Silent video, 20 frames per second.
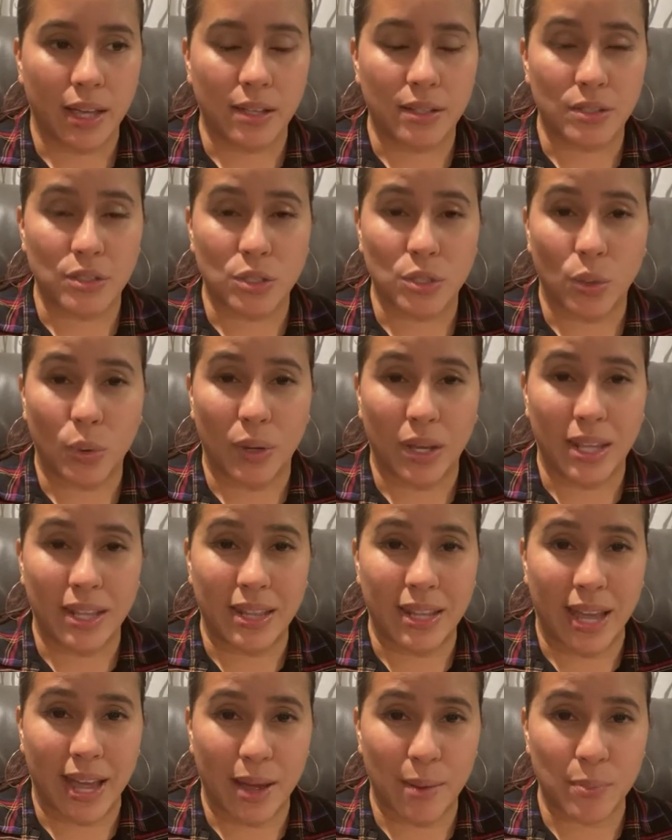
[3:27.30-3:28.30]
So in
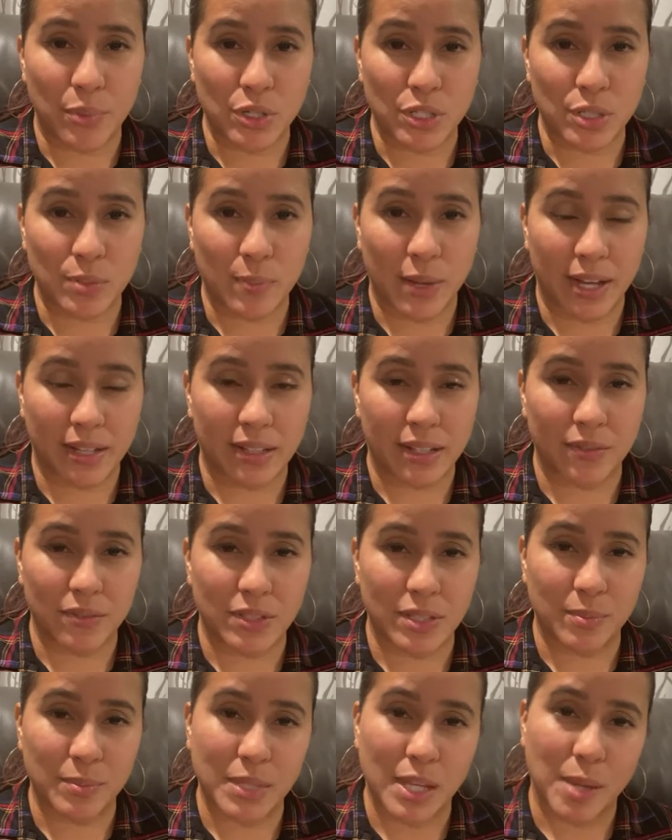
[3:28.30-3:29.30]
that perspective,
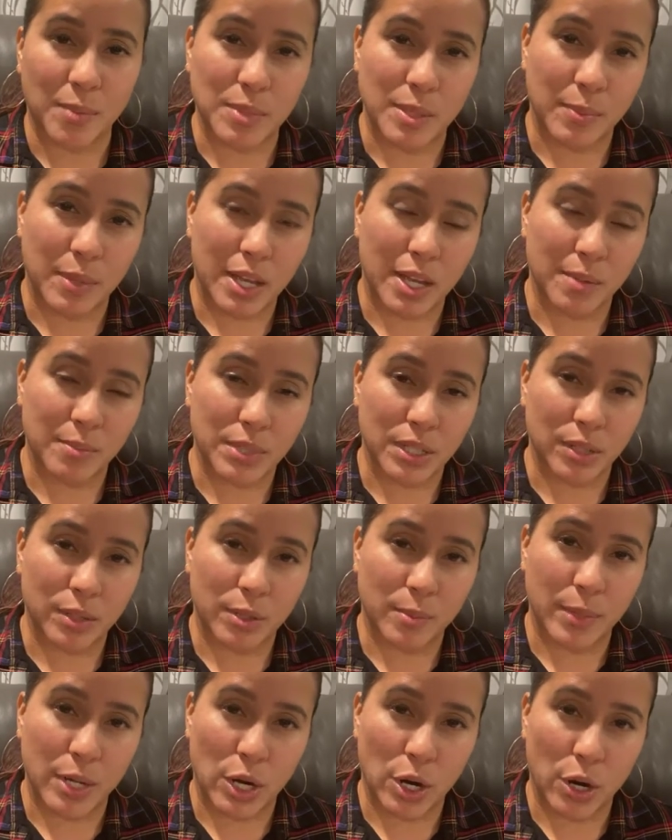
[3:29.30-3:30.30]
sometimes it becomes a little
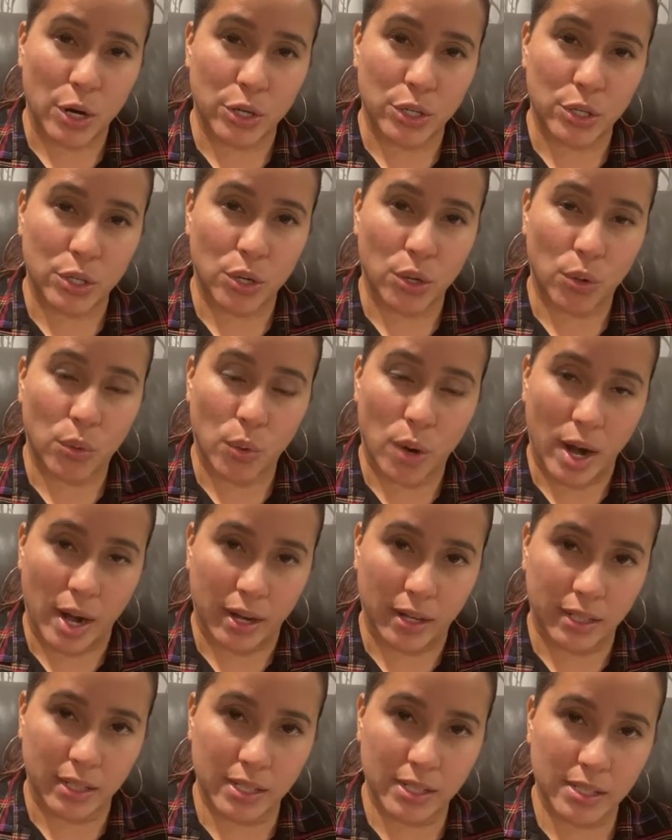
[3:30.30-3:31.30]
bit hard to go
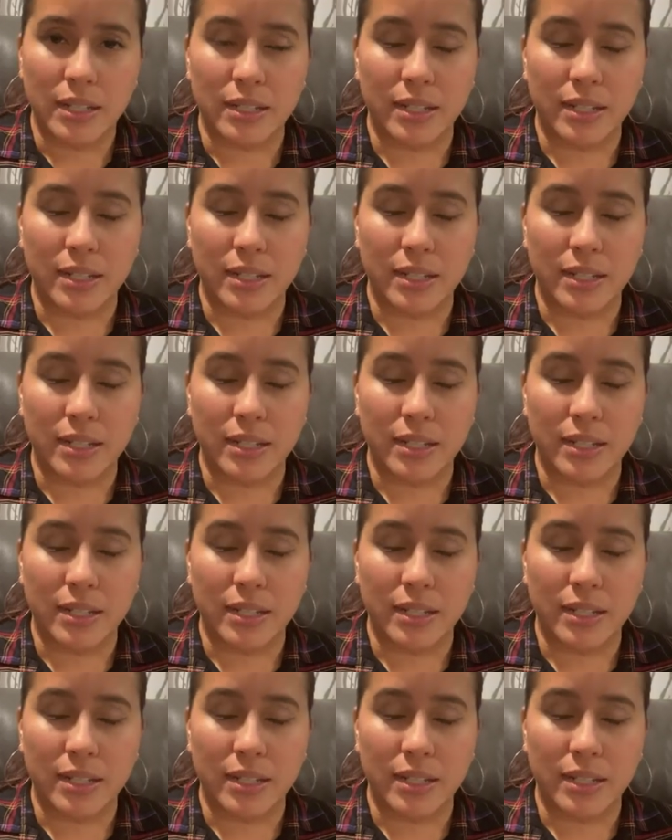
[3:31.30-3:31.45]
wireless.